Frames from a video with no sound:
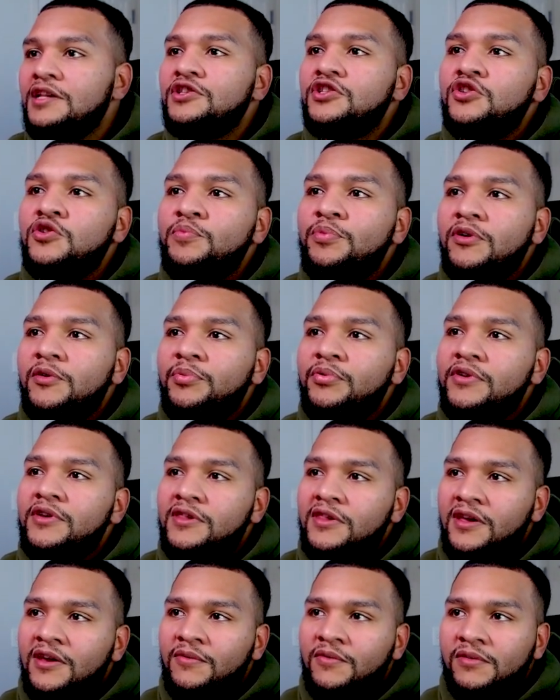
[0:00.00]
super
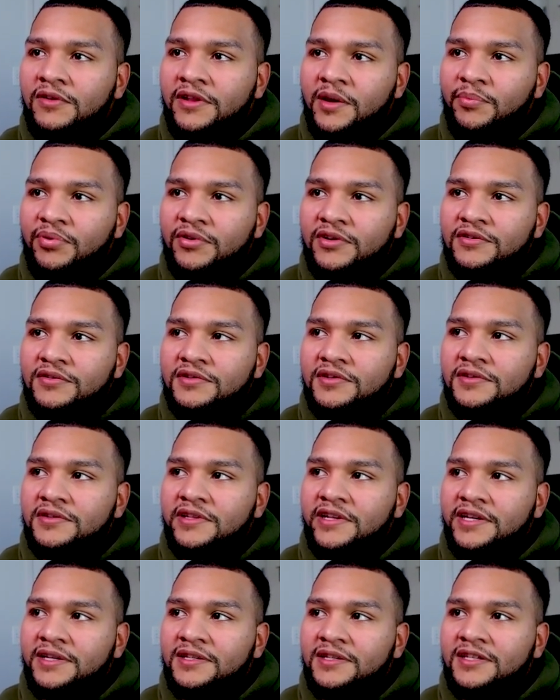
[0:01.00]
appreciate when like producers
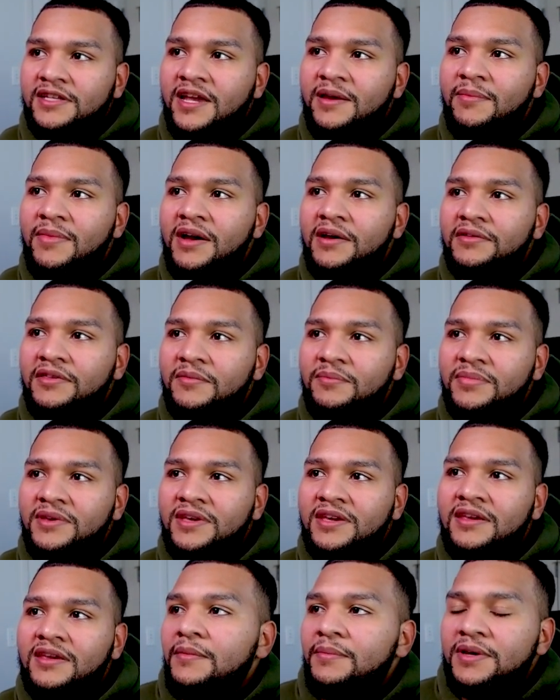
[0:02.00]
like stem out the
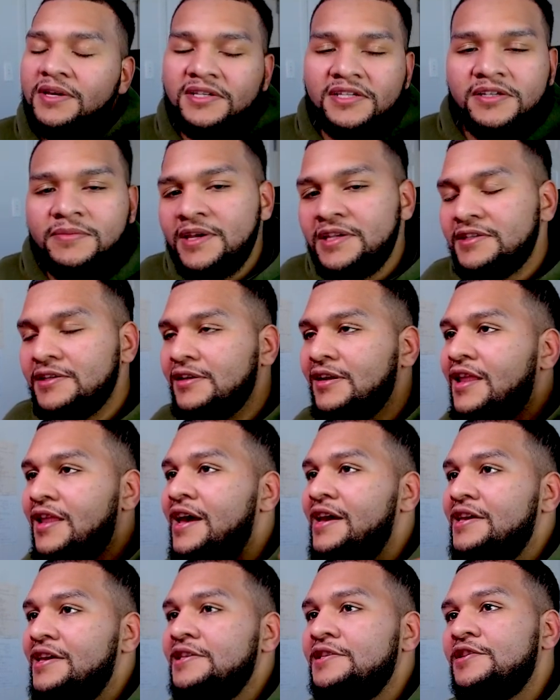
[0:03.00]
beat, because it makes it a
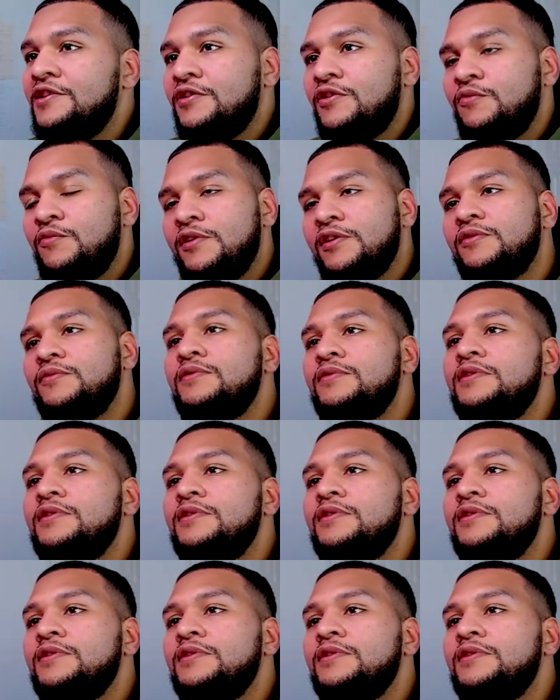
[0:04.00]
lot easier to work